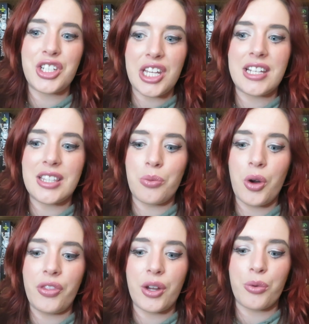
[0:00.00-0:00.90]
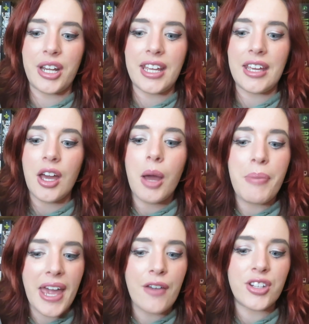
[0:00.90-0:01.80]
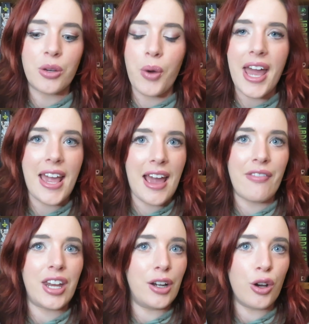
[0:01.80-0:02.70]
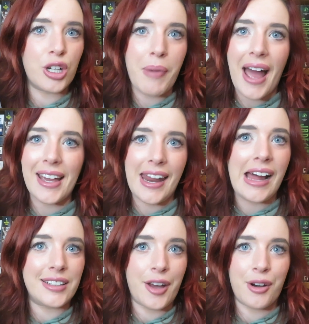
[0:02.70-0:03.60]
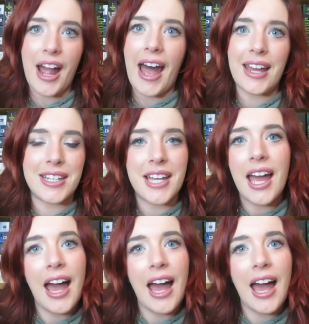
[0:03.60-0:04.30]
she is the one that really paved the way and then looked back and held out her hand